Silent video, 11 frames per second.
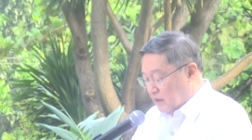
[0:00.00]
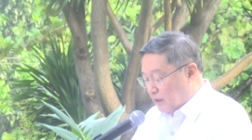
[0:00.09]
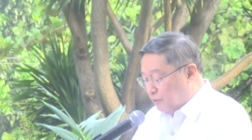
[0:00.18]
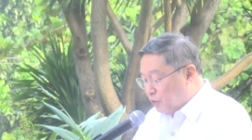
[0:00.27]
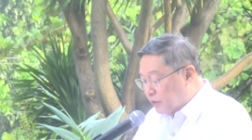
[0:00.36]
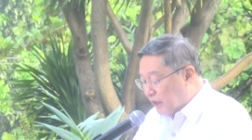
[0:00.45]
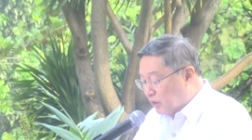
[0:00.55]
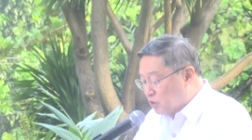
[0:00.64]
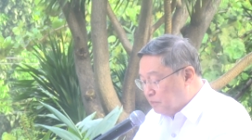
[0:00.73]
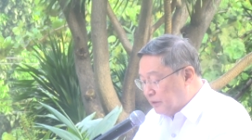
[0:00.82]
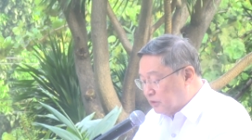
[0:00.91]
If you can
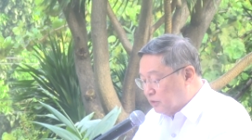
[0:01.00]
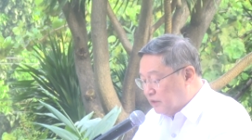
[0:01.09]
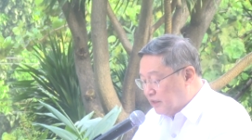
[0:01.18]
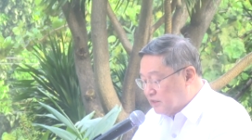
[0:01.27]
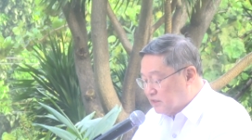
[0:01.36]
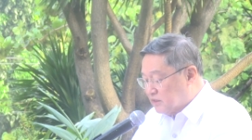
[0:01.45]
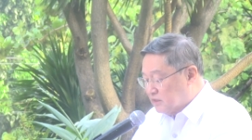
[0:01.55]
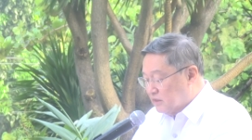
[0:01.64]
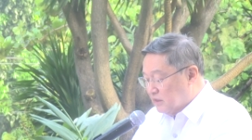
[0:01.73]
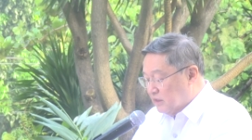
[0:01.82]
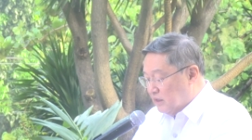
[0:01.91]
commit to this,
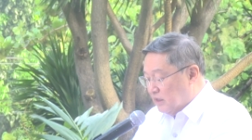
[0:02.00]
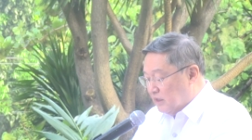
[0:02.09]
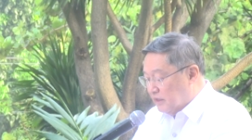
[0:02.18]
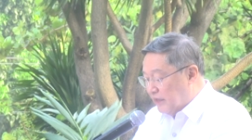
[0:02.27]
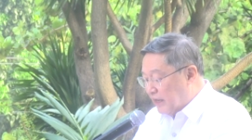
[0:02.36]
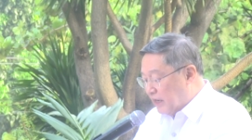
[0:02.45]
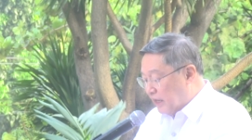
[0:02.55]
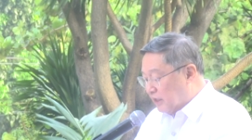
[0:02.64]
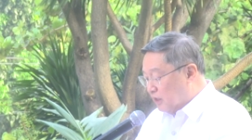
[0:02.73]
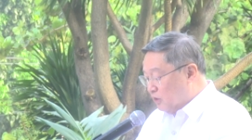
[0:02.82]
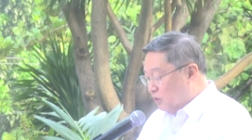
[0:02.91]
then I
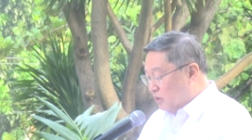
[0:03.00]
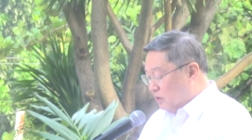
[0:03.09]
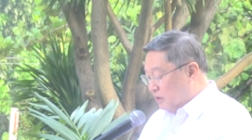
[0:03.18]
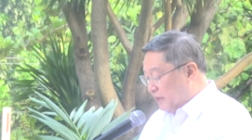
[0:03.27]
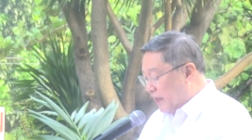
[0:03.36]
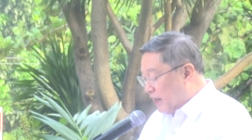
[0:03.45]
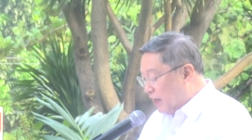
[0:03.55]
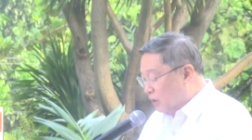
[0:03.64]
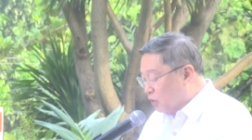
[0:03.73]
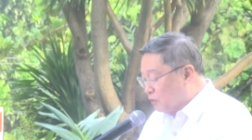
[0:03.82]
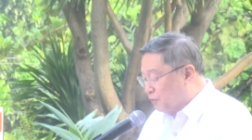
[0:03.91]

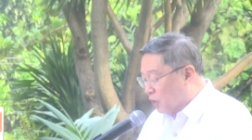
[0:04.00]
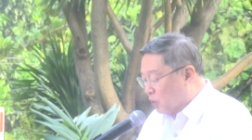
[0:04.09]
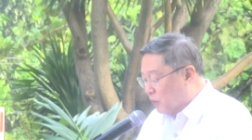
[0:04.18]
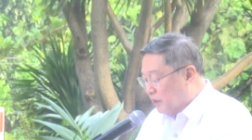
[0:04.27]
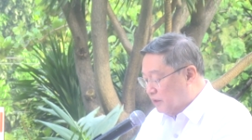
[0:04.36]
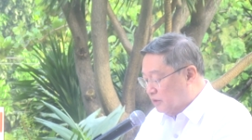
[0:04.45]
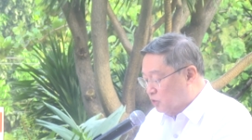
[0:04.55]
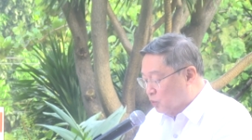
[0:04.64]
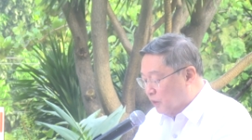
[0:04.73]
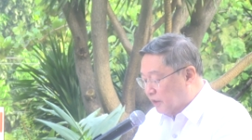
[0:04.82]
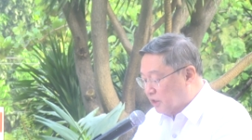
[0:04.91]
look forward to
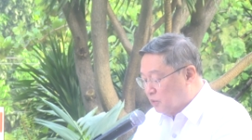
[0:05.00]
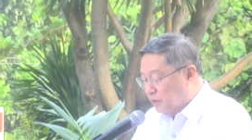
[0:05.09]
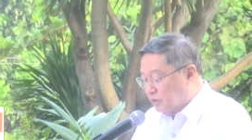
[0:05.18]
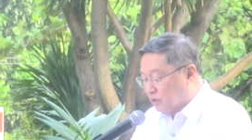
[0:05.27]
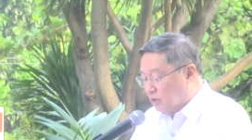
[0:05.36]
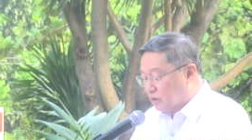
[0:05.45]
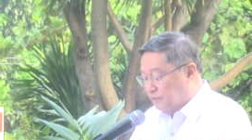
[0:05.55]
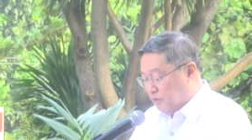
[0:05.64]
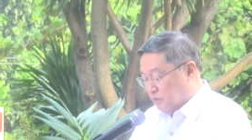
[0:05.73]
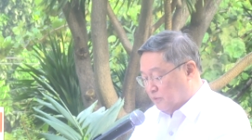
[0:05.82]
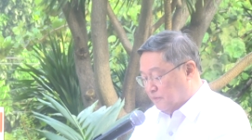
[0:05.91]
working with all of
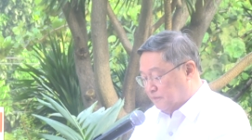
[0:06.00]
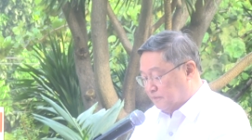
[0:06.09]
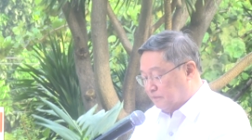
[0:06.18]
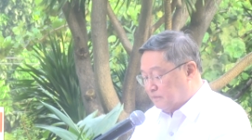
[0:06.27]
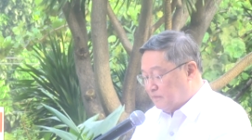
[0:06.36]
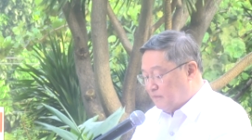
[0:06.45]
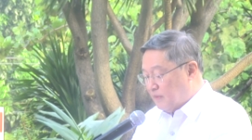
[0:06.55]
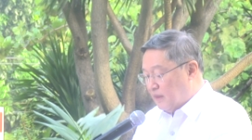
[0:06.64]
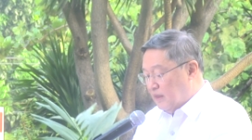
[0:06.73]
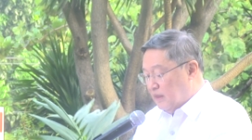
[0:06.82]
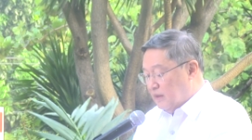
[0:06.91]
you.
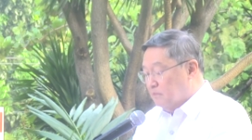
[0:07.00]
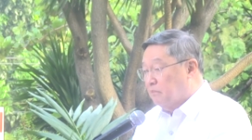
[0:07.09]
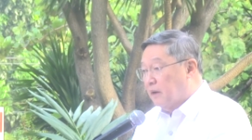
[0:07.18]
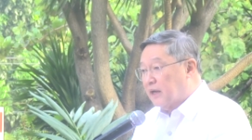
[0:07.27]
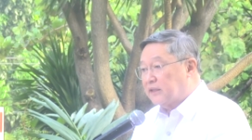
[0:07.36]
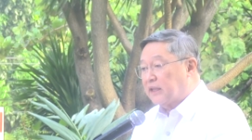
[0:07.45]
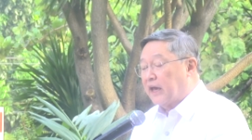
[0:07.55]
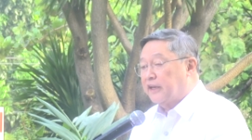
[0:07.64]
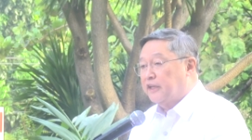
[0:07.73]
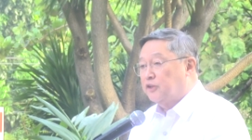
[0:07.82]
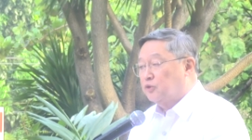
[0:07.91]
But
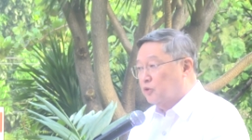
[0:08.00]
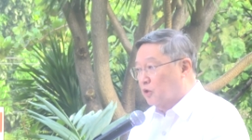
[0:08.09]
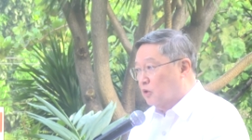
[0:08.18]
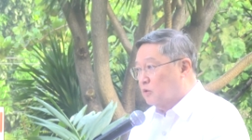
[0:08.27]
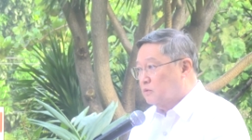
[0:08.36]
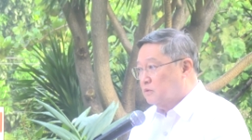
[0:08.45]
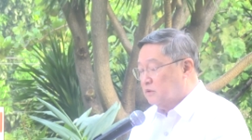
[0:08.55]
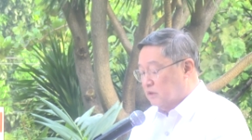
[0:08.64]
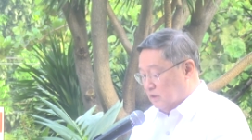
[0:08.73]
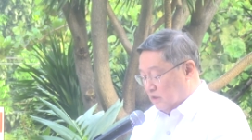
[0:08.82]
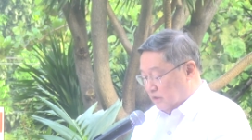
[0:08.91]
I need to know
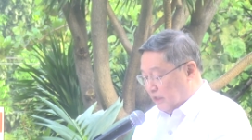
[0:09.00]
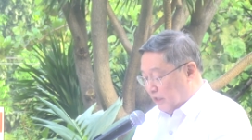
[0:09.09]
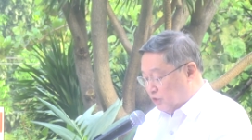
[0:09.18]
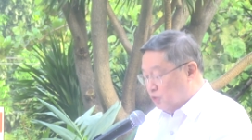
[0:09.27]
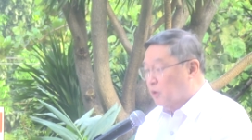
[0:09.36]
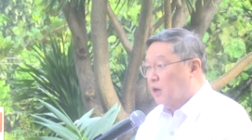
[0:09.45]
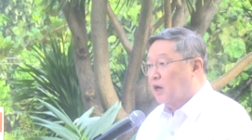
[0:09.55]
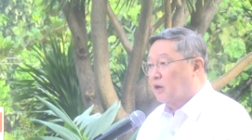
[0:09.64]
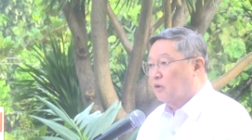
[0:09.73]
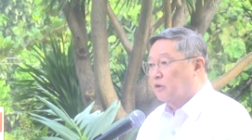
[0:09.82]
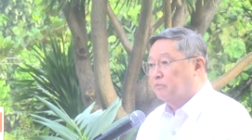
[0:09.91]
that you
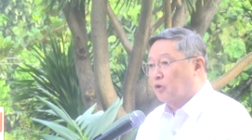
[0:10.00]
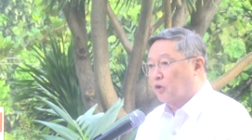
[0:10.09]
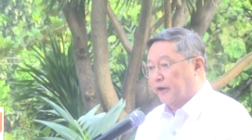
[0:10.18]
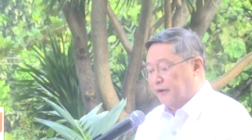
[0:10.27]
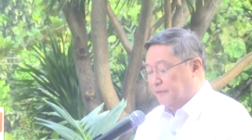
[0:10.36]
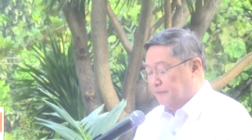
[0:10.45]
are on board.